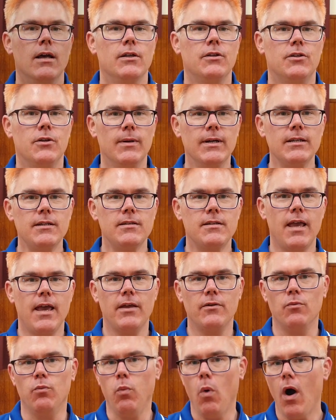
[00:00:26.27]
To
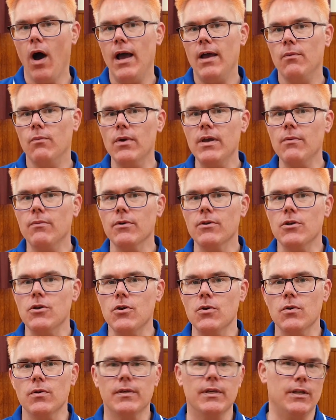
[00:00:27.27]
understand why we would
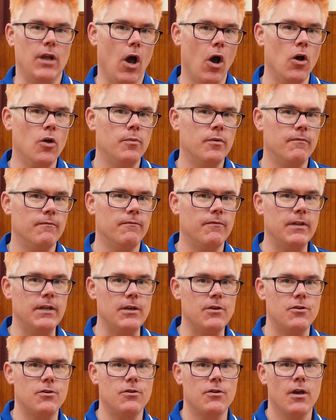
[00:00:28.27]
use an open
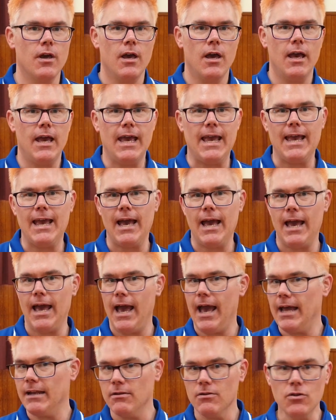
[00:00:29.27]
finish
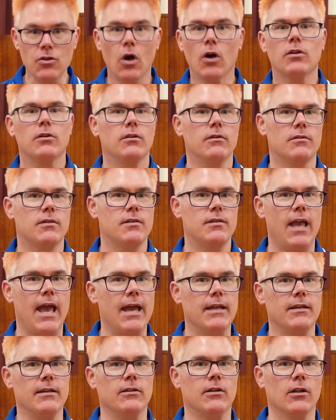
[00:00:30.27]
and not a
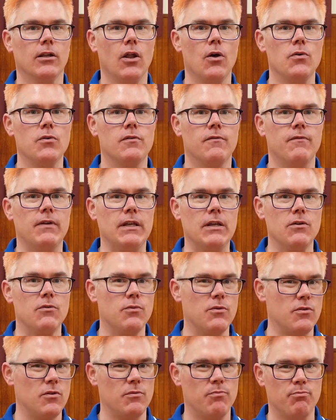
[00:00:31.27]
standard closed finish,
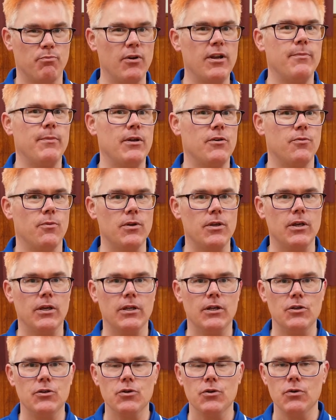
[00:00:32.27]
which is pretty much what you're
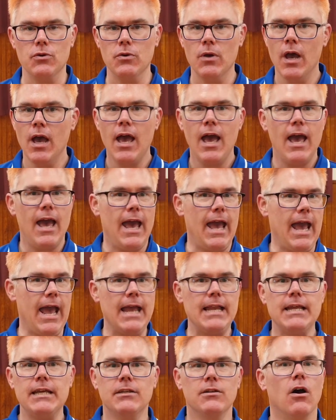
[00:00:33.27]
going to do
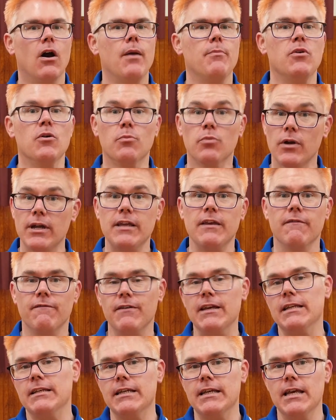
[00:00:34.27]
anytime you bring your
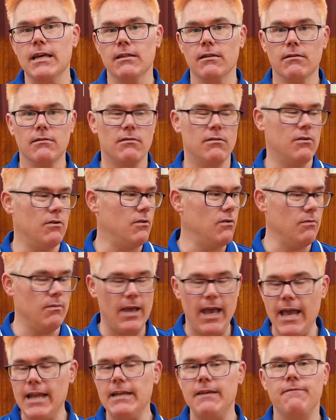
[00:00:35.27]
feet together. So
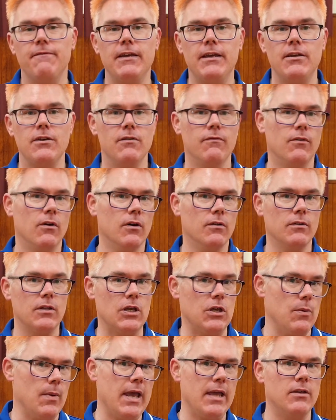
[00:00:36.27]
any figure you've got that
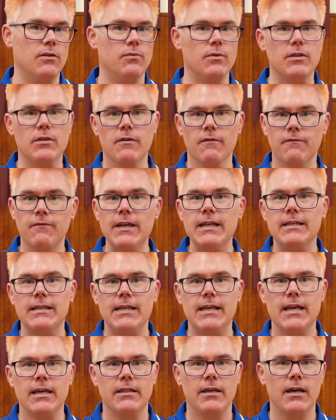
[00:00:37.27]
you end with your feet
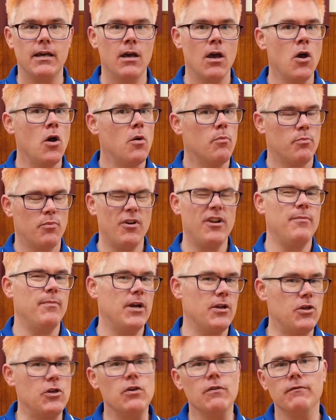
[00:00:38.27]
together, pretty
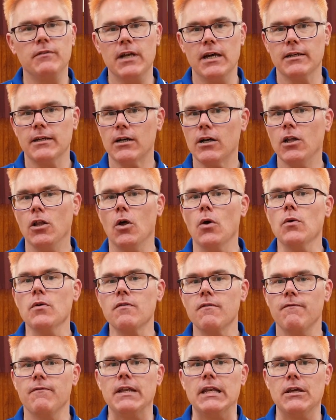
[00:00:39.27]
much you've done a
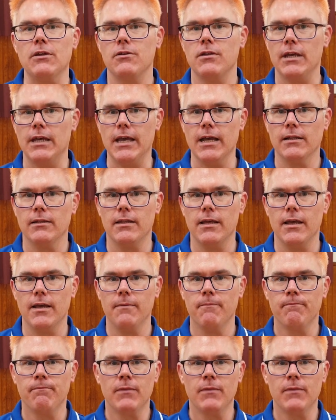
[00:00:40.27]
closed finish to get there.